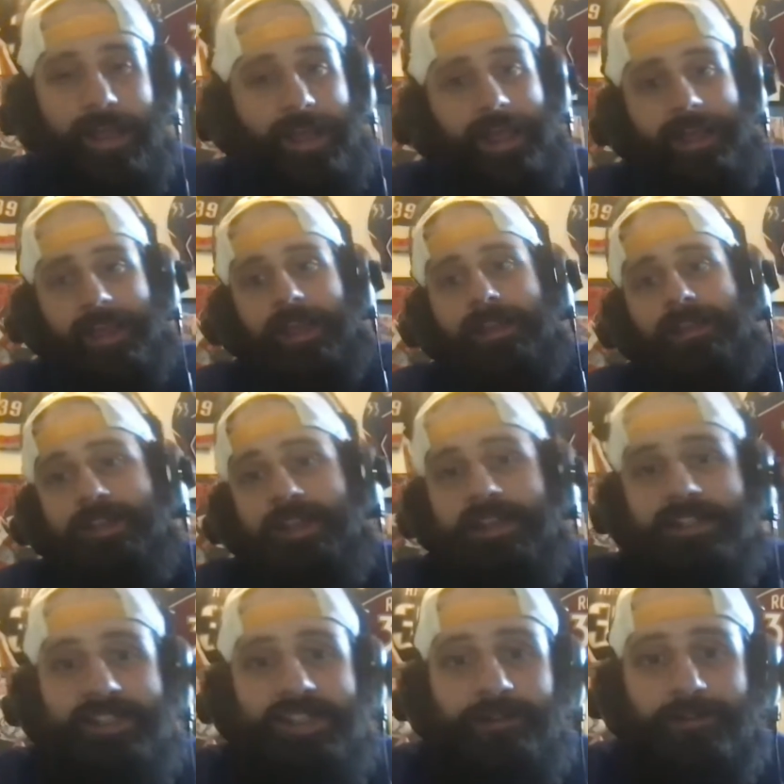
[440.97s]

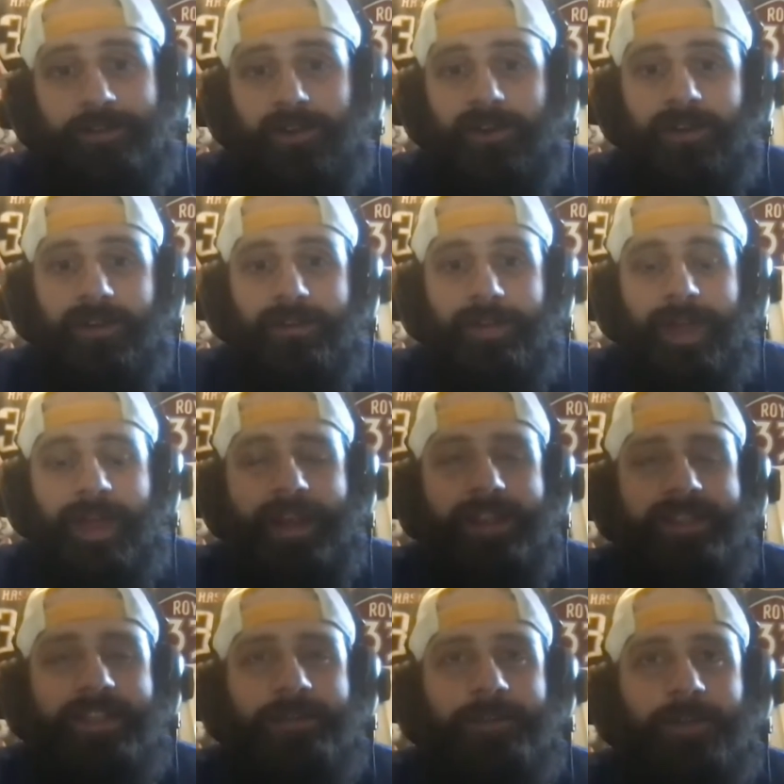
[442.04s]
It's difficult, man.
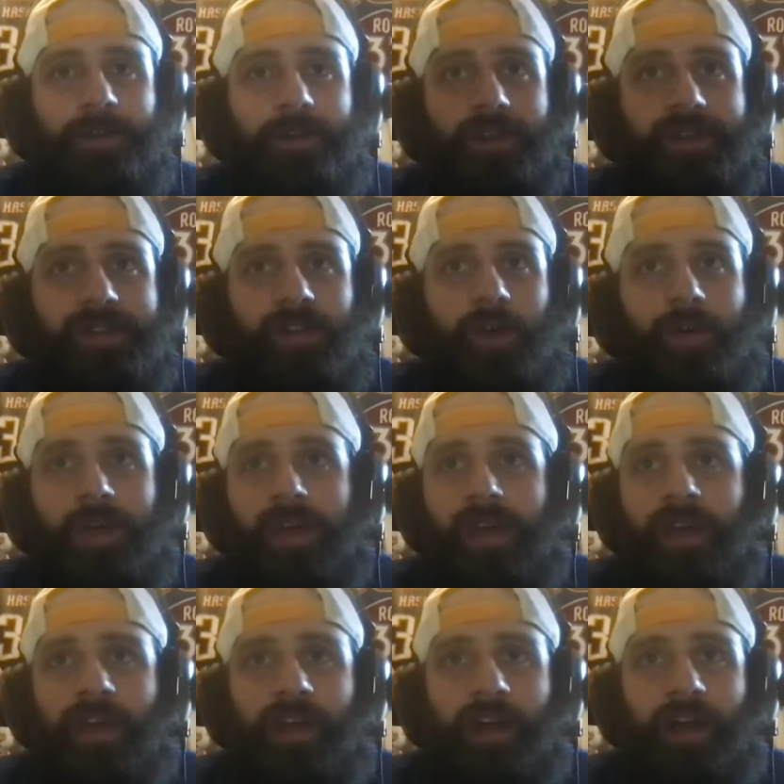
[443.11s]
It's difficult. So
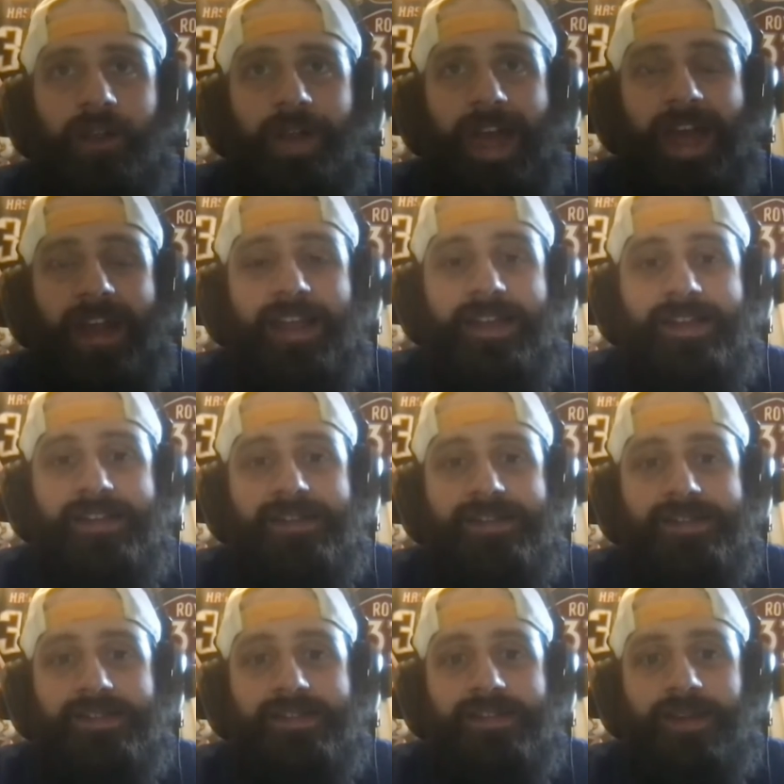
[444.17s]
that
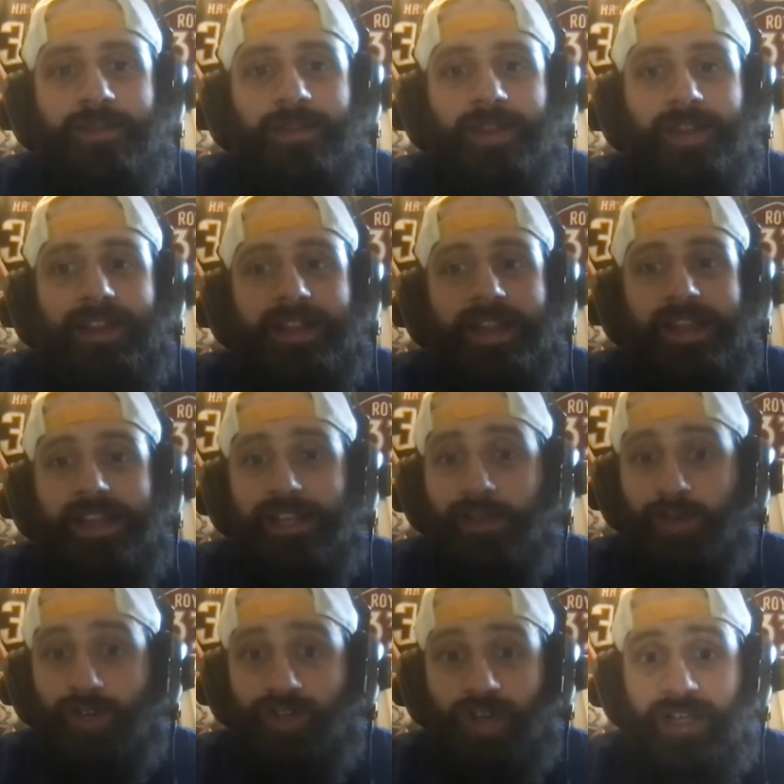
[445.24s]
is something that they need
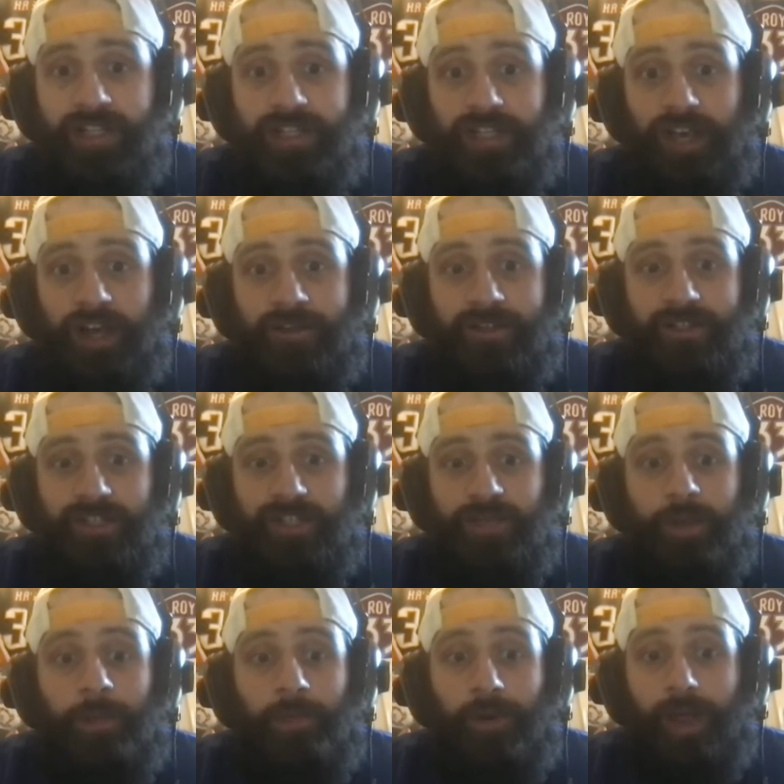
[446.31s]
to address in the offseason. It
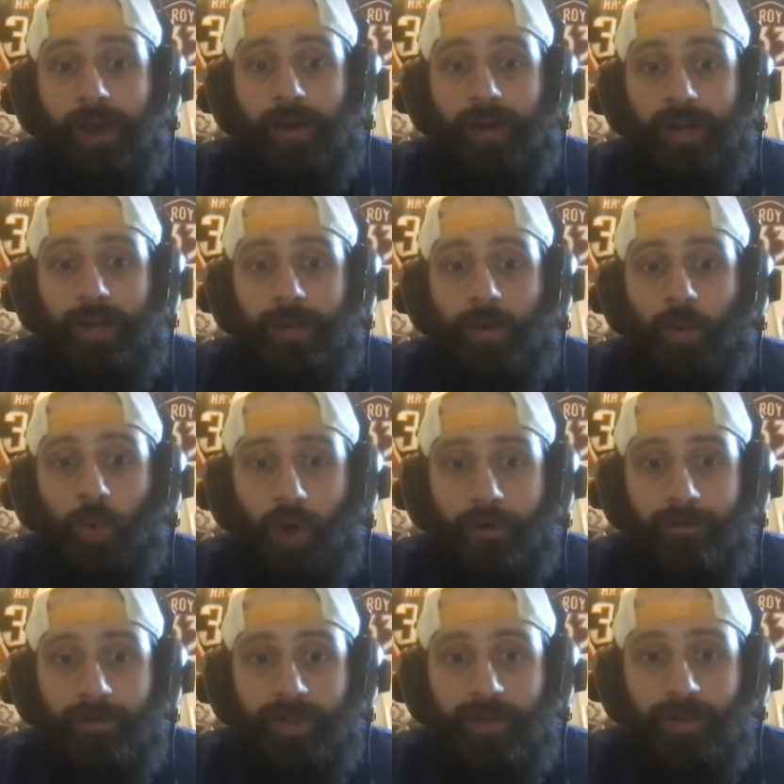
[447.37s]
should be priority number
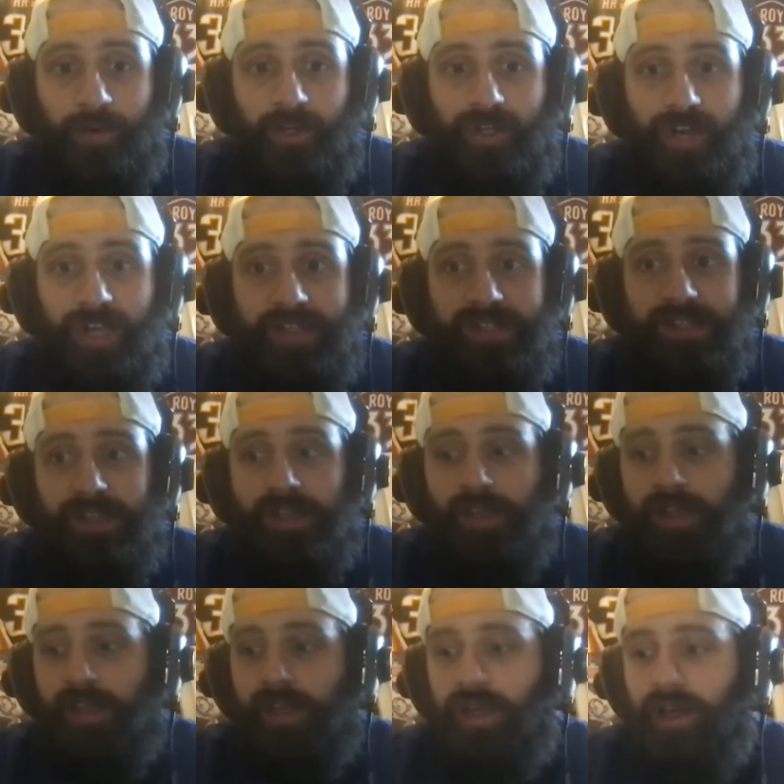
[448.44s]
one for them to address.
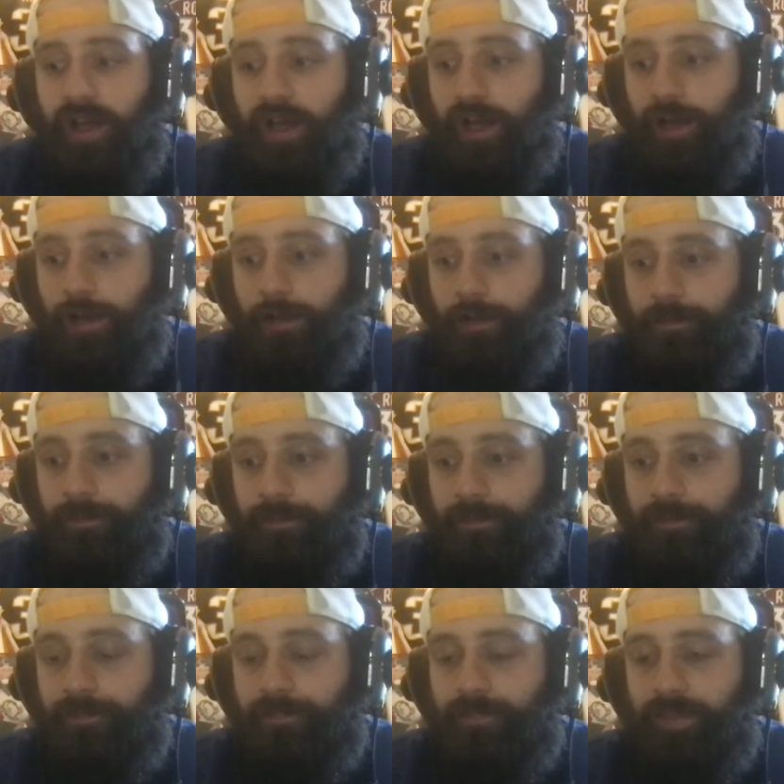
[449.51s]

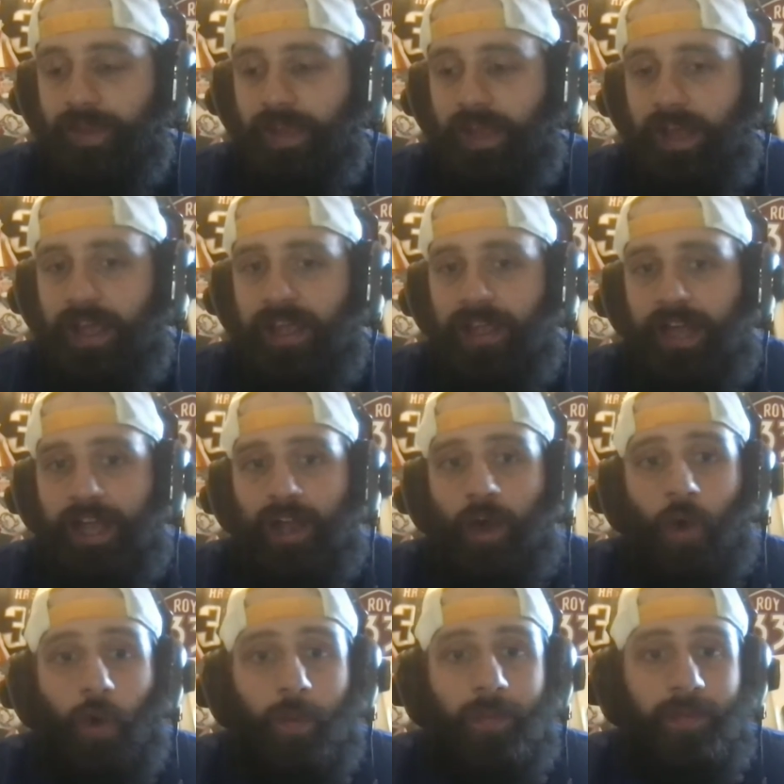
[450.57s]
I
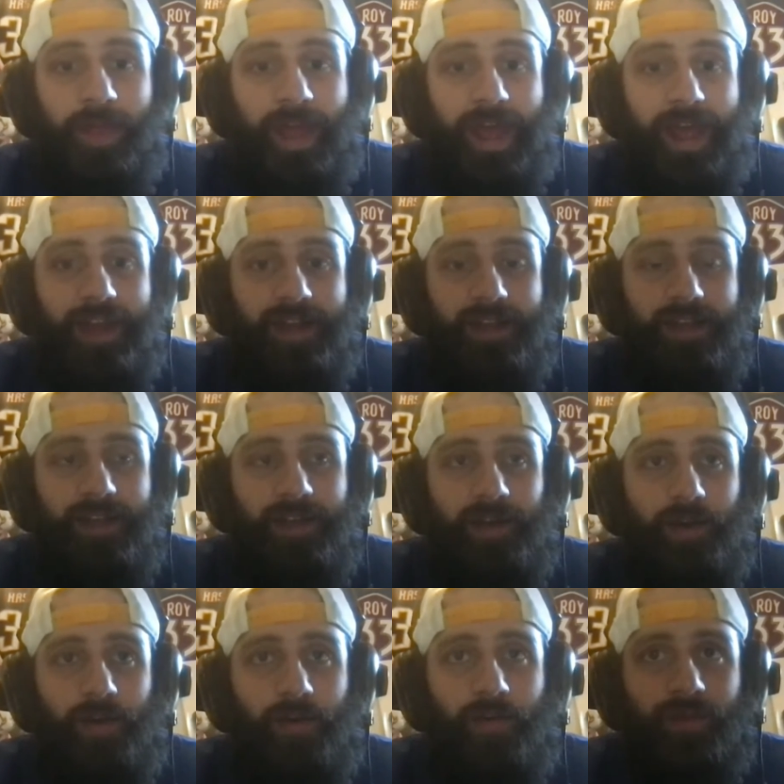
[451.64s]
hope that,
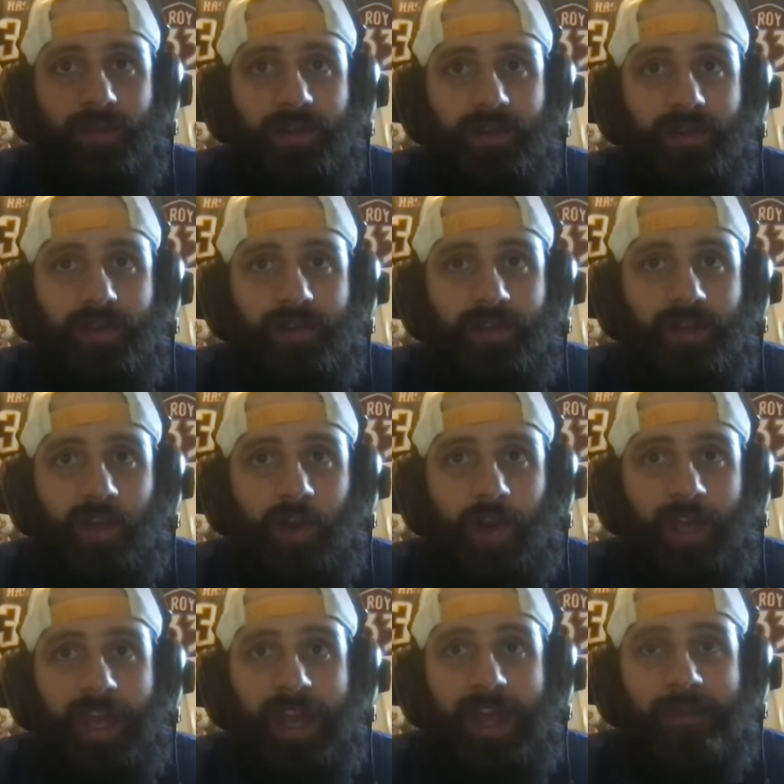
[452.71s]

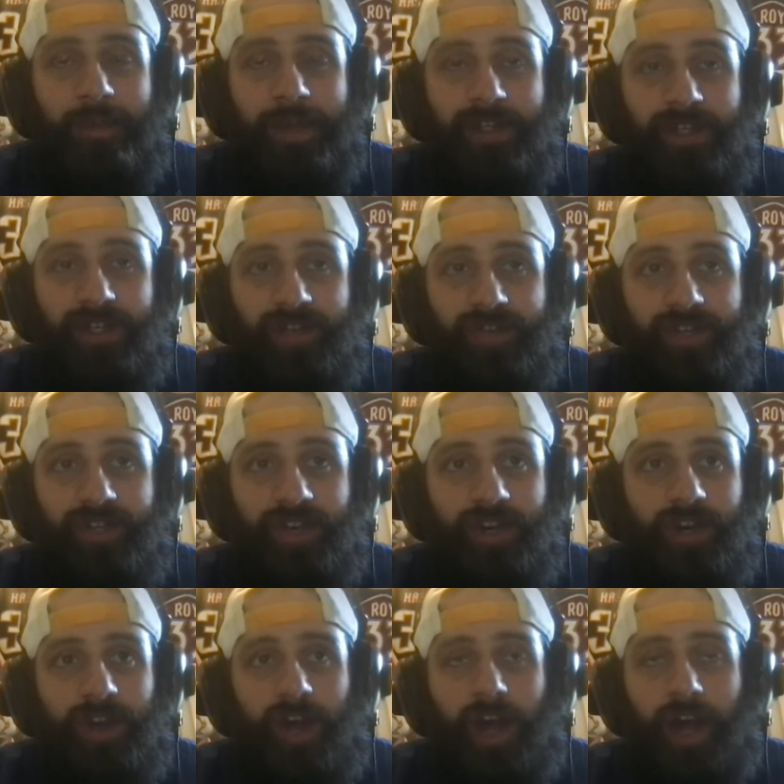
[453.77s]
again, I mentioned Drieger